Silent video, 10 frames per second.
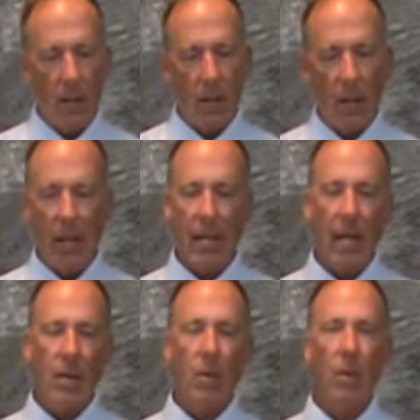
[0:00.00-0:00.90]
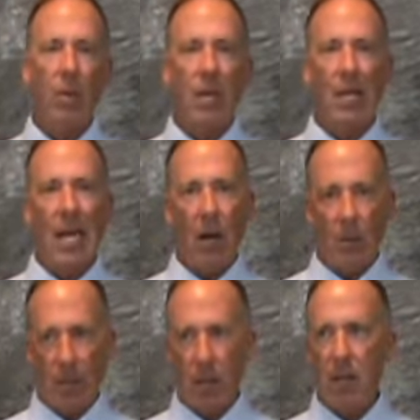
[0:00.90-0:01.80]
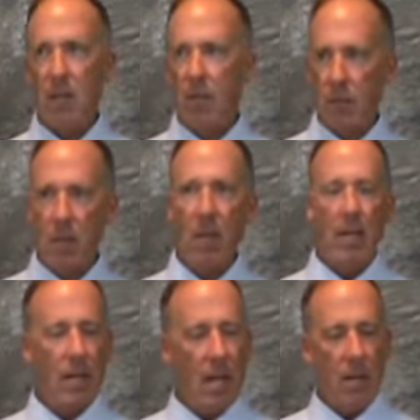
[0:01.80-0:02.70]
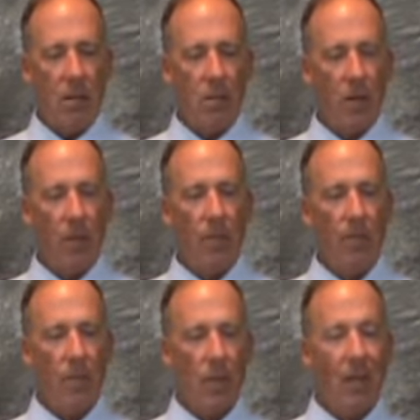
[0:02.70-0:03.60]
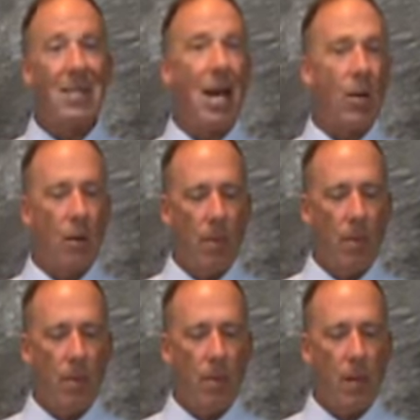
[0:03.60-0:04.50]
I can't do it really loud because it's late at night, so in a town home.